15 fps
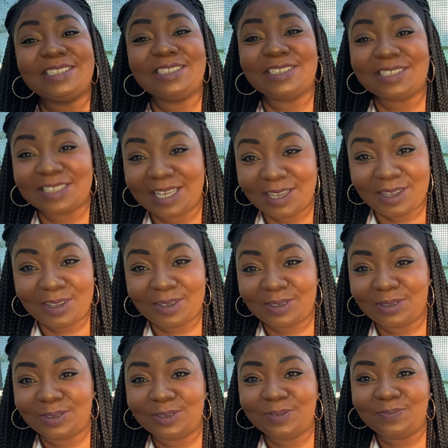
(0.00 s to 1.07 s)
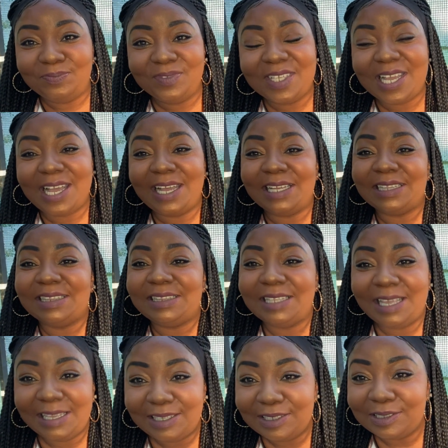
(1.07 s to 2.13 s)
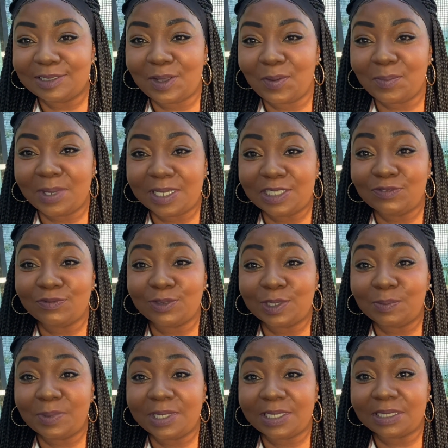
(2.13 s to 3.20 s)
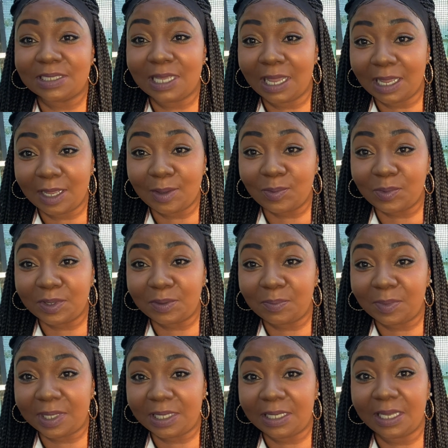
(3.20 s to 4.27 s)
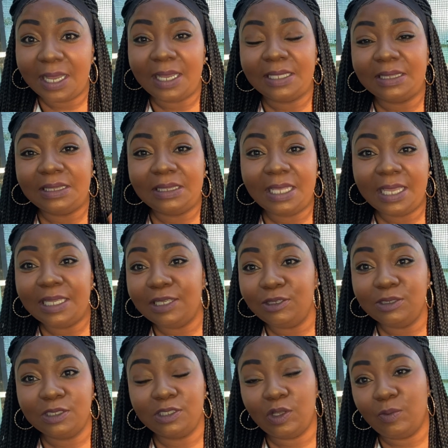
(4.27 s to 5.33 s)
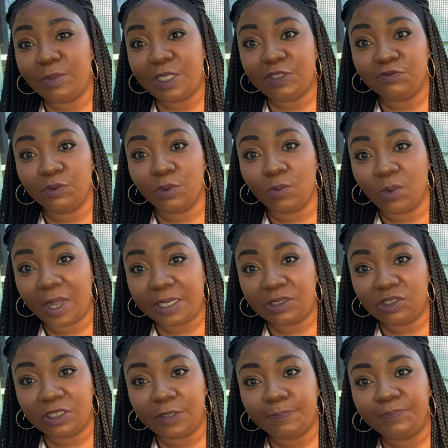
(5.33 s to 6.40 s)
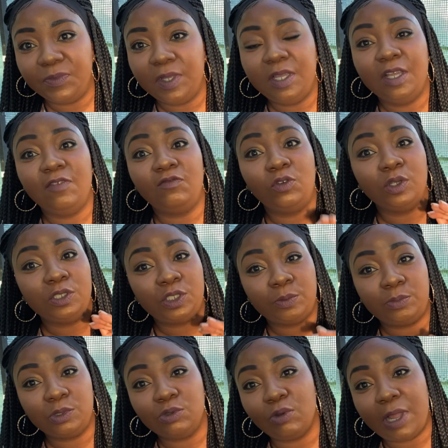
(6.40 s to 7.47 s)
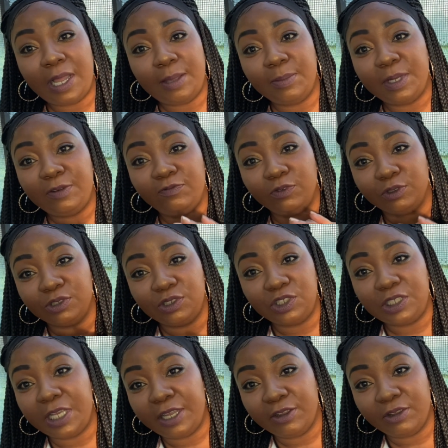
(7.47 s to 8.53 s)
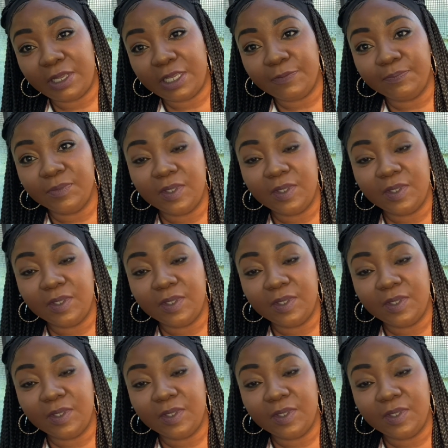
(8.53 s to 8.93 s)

So I thank you so much for spending time with me. I thank you so much for watching, for subscribing, for sharing.